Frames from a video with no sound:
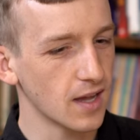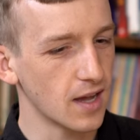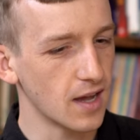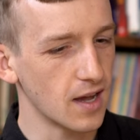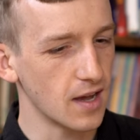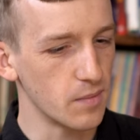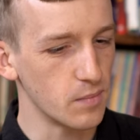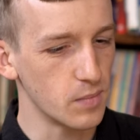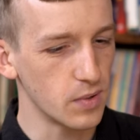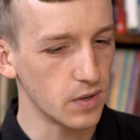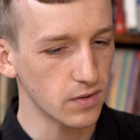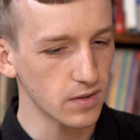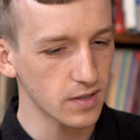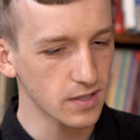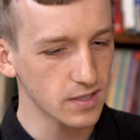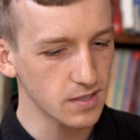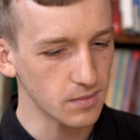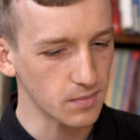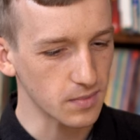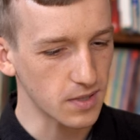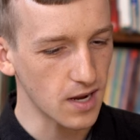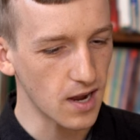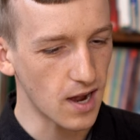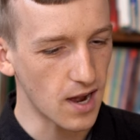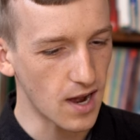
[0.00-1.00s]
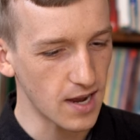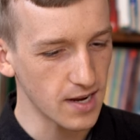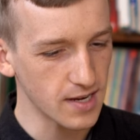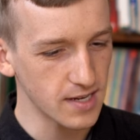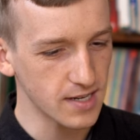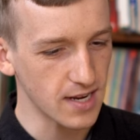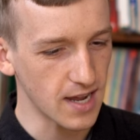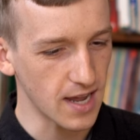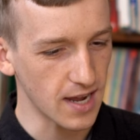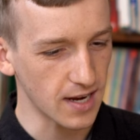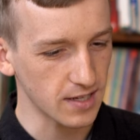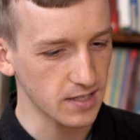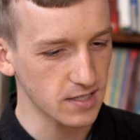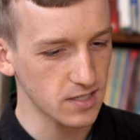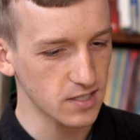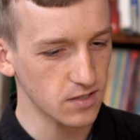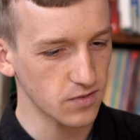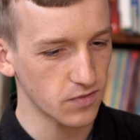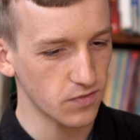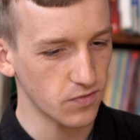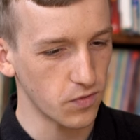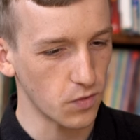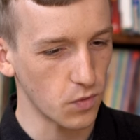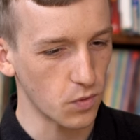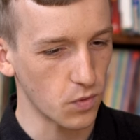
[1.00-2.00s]
uh, building some context
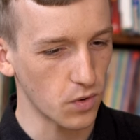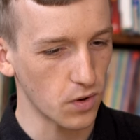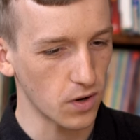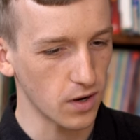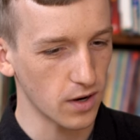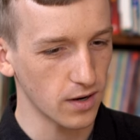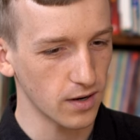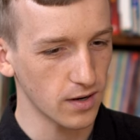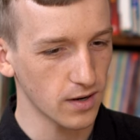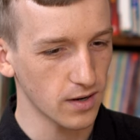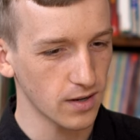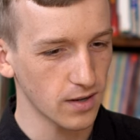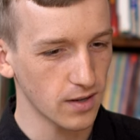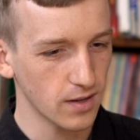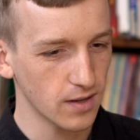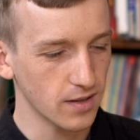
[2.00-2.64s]
for